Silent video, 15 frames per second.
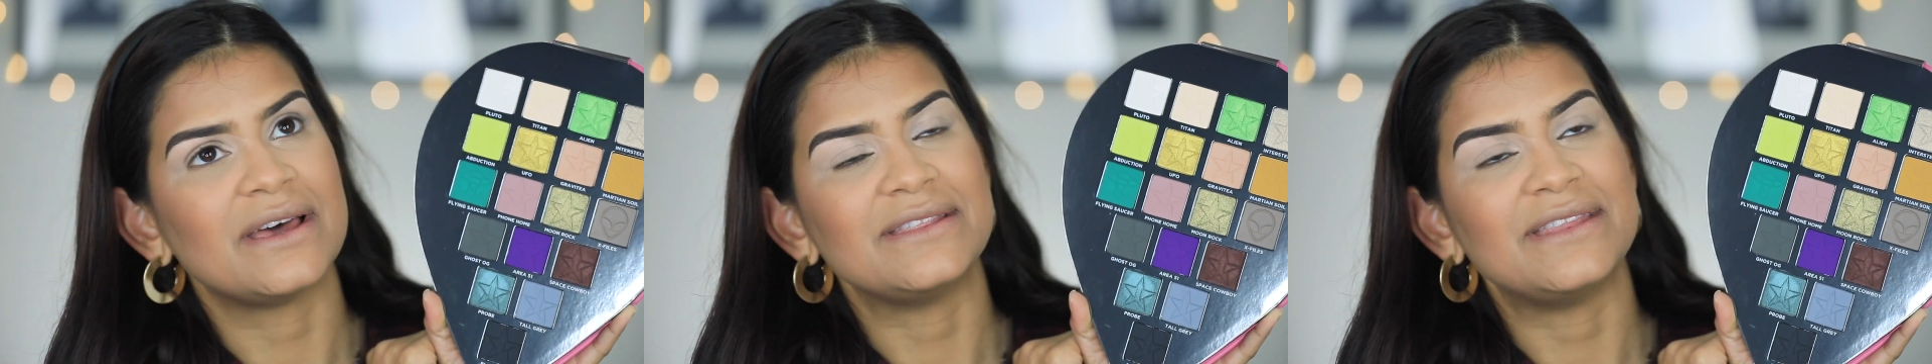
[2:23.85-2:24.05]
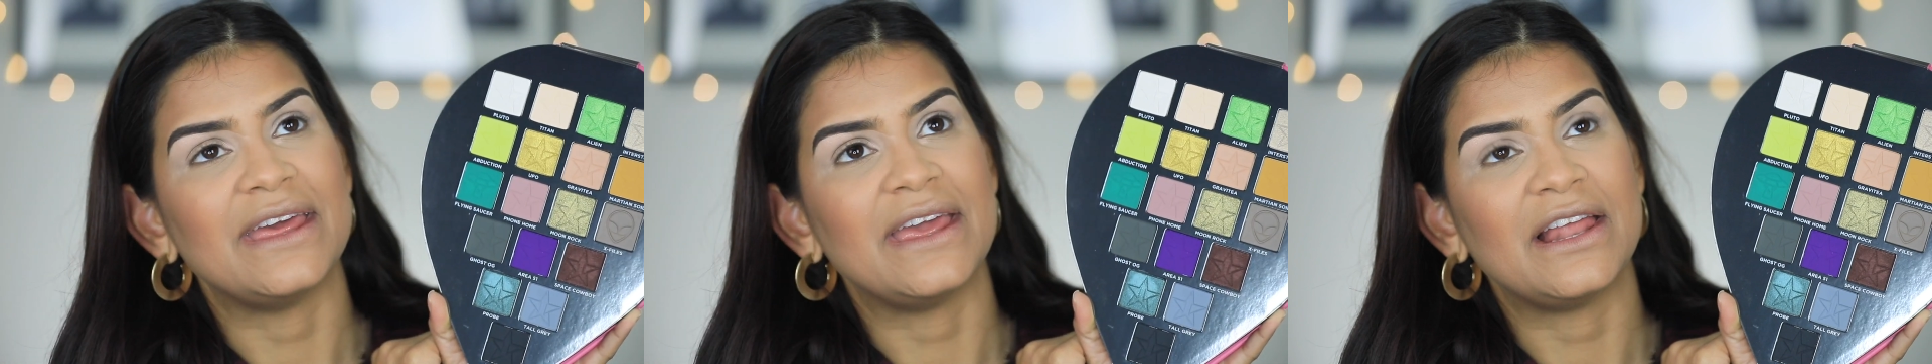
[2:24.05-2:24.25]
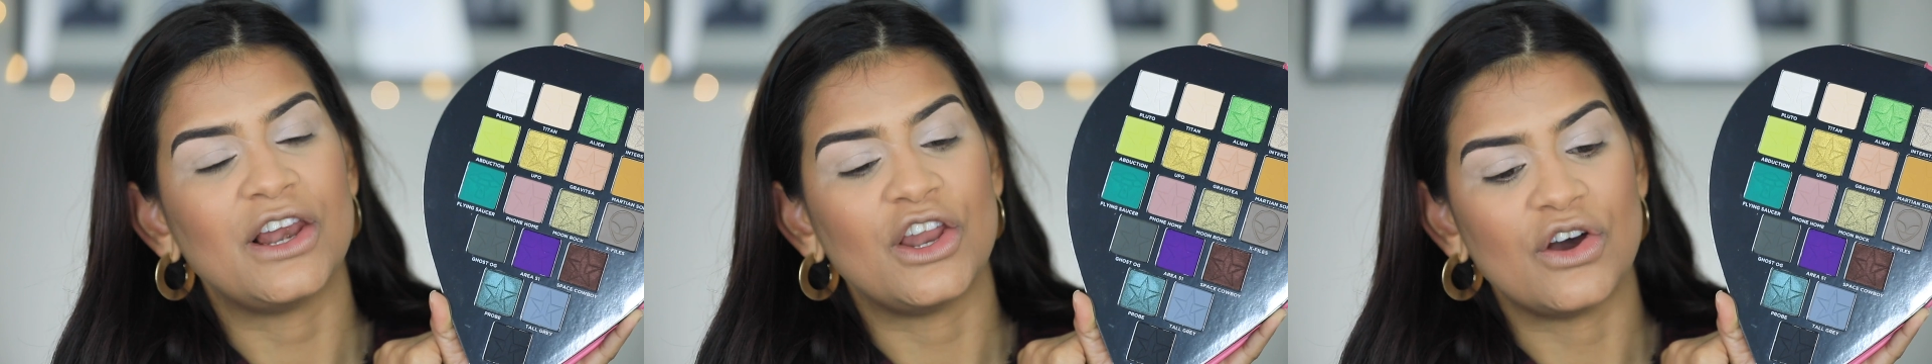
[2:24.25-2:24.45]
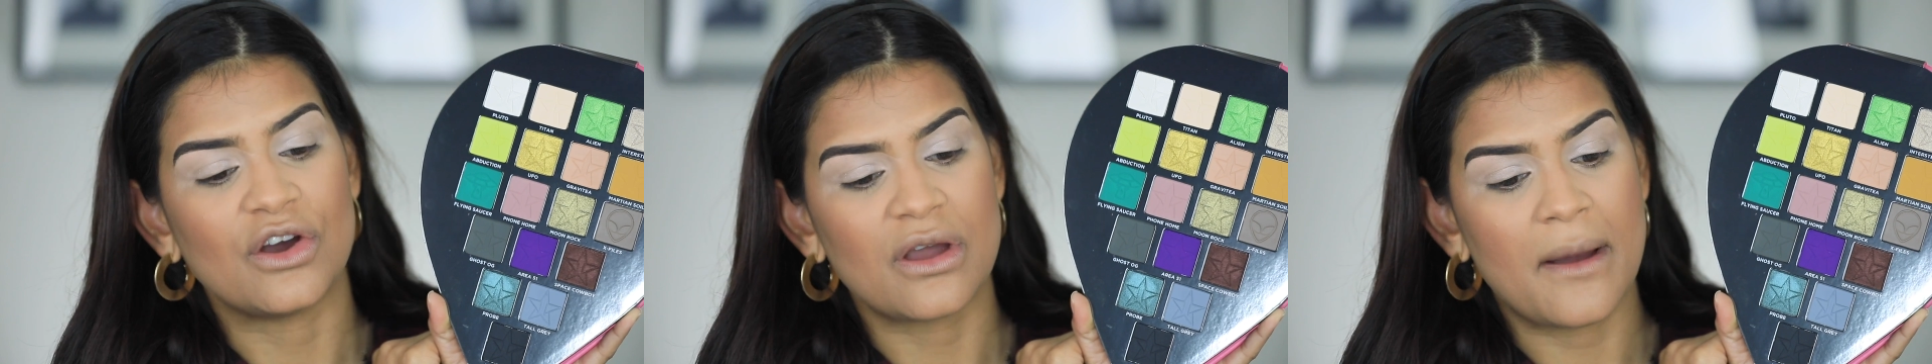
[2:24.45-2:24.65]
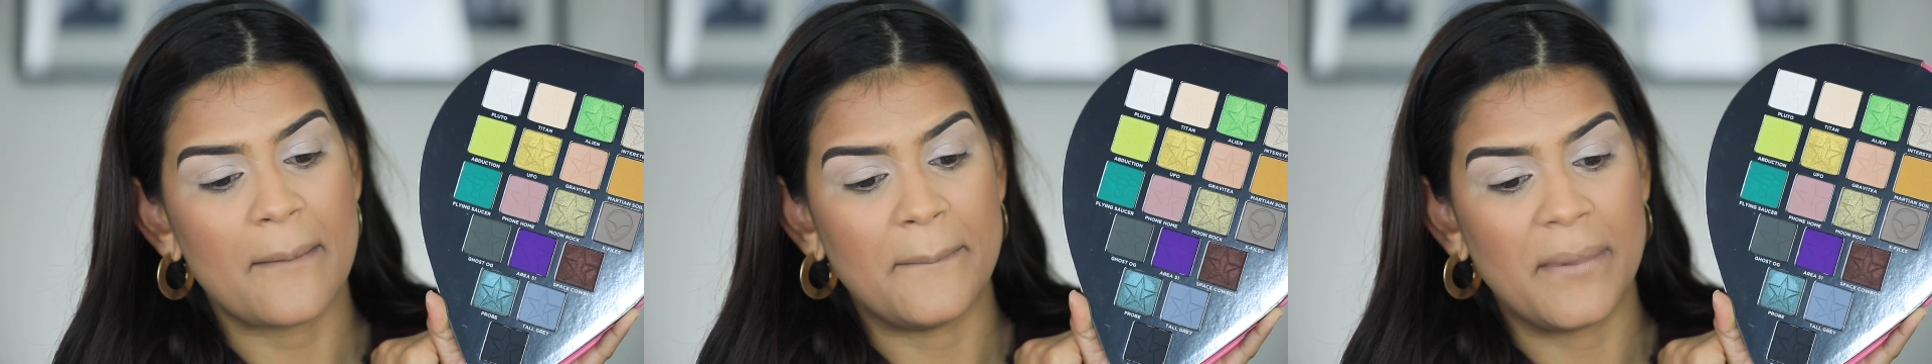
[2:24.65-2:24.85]
They
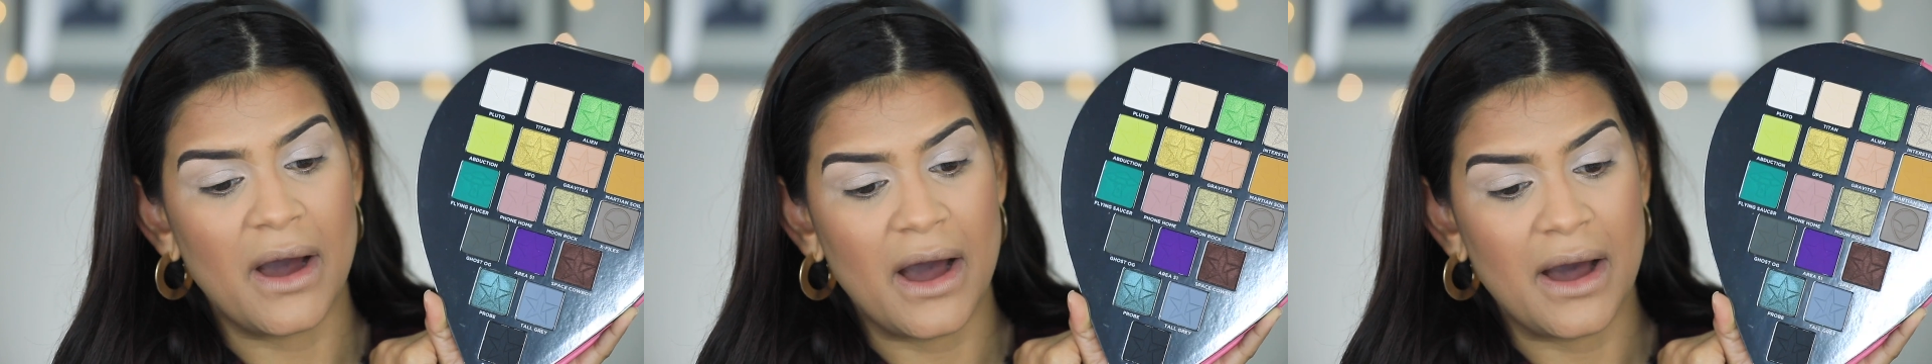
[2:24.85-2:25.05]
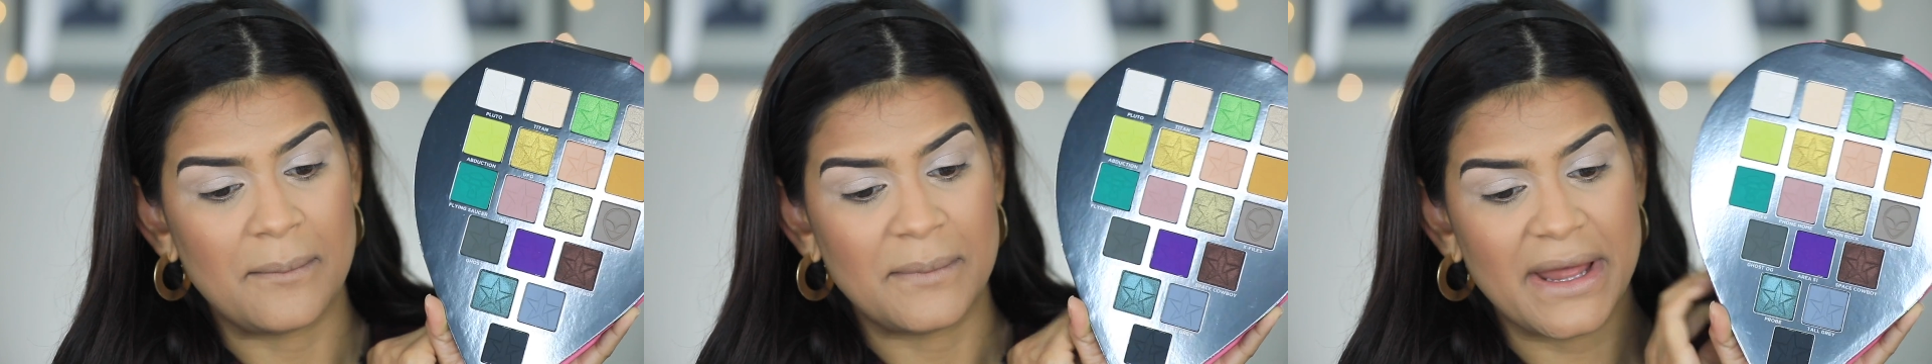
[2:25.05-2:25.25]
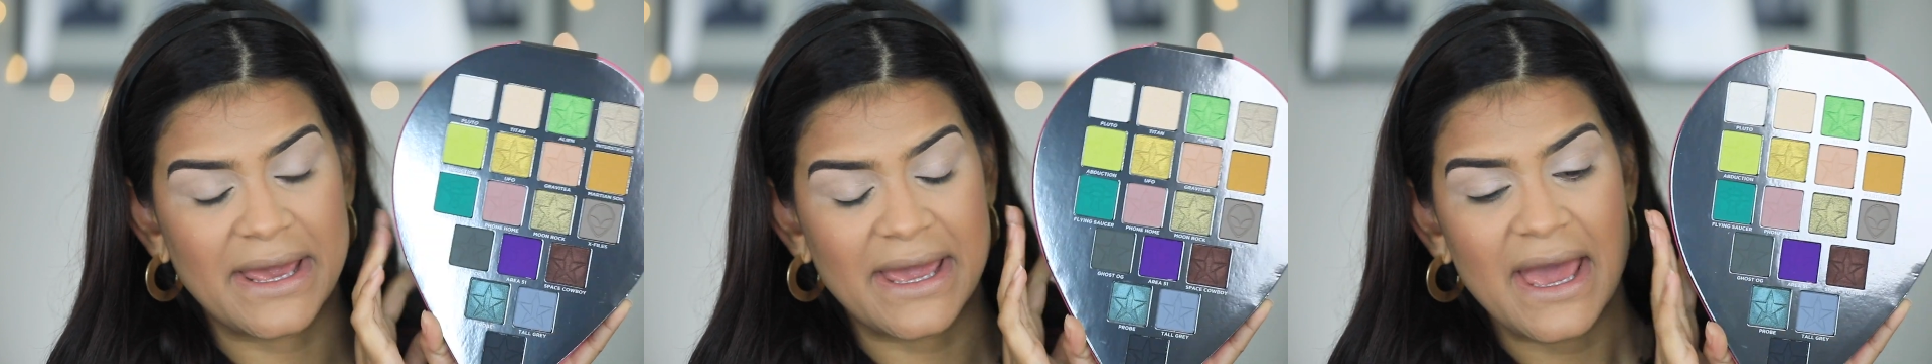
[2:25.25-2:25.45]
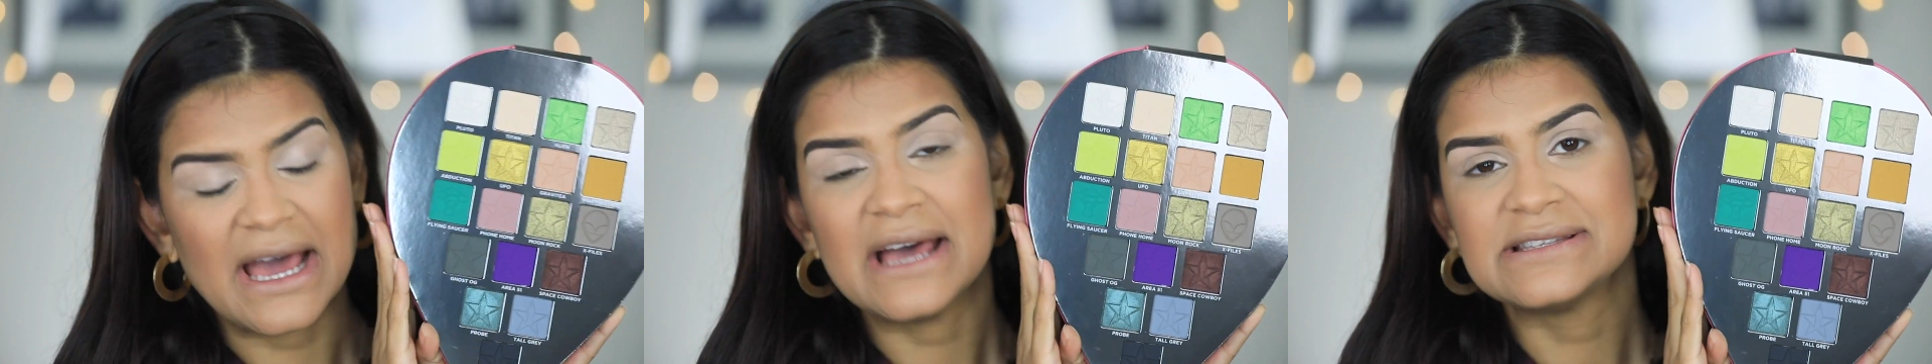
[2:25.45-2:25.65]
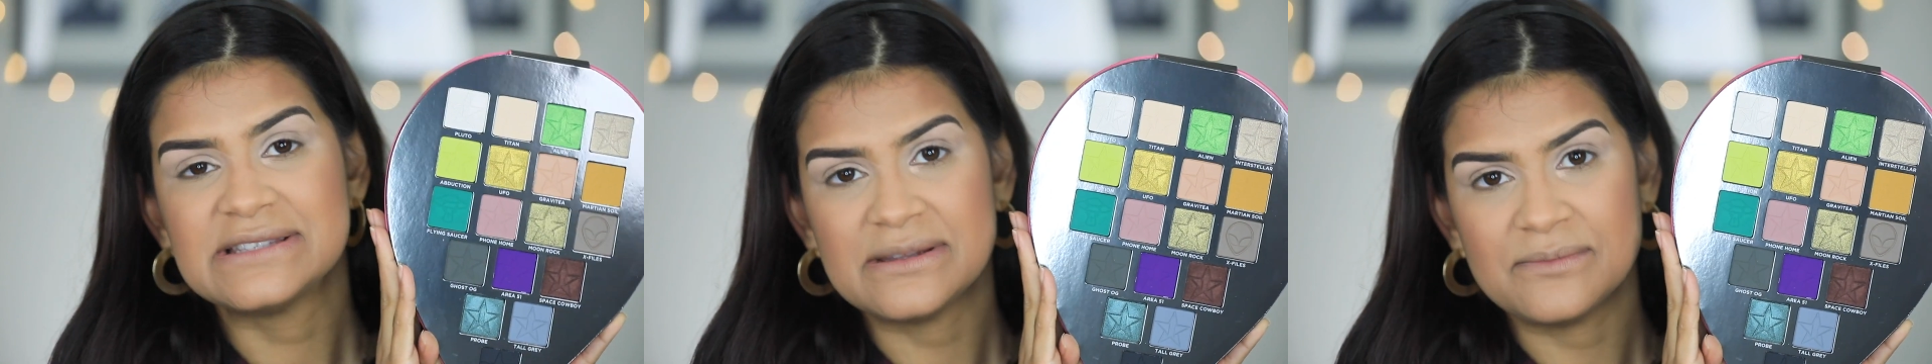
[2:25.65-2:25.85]
look bomb. Like, I
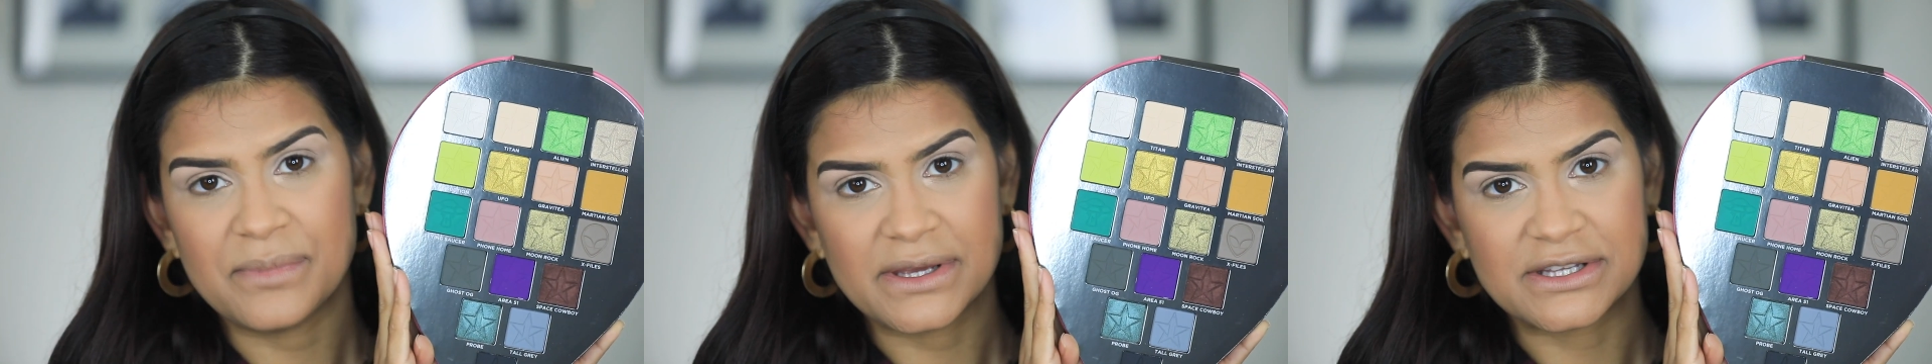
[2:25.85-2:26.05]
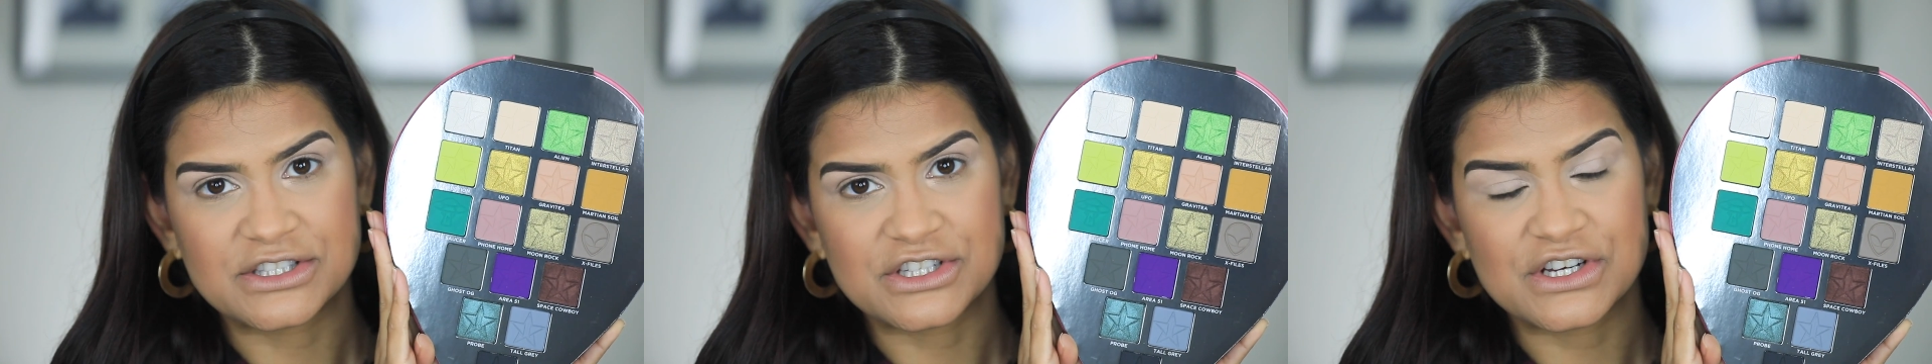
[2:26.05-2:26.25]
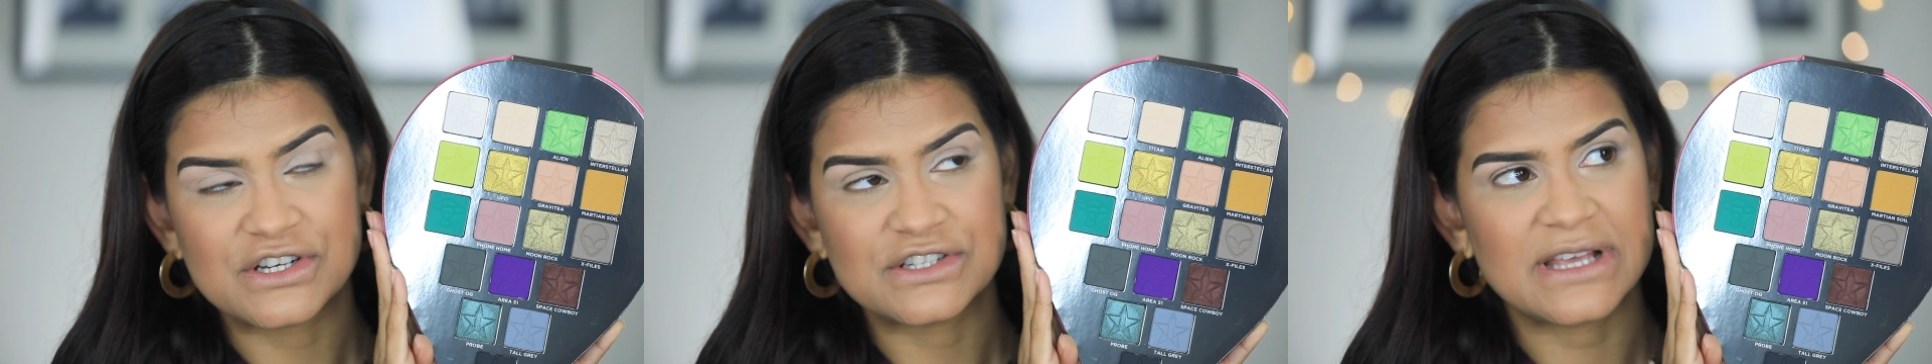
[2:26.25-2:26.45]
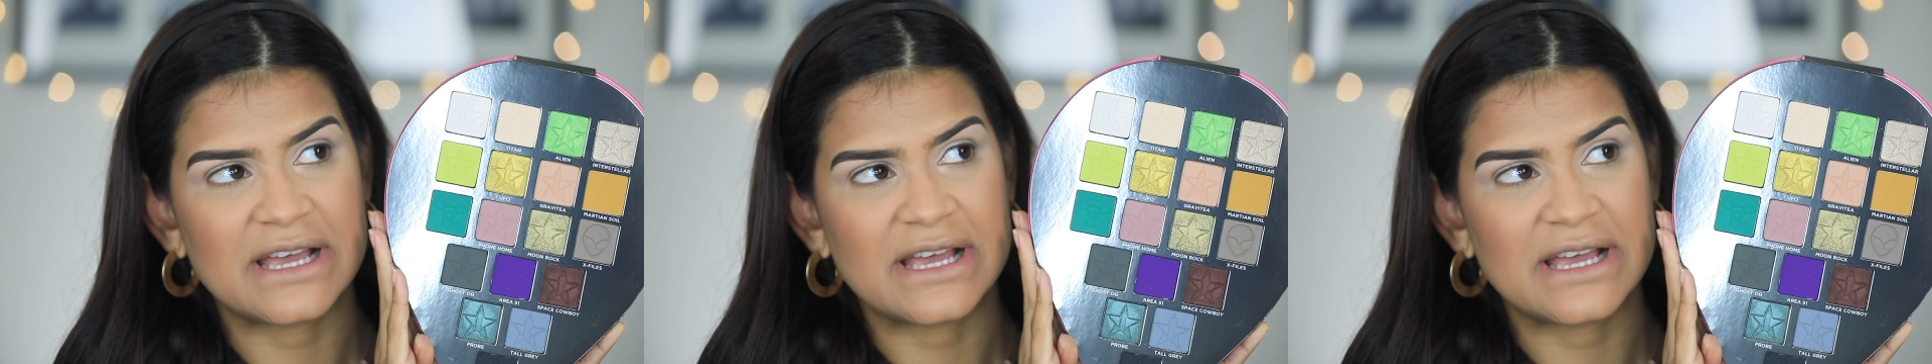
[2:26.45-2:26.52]
had seen pictures,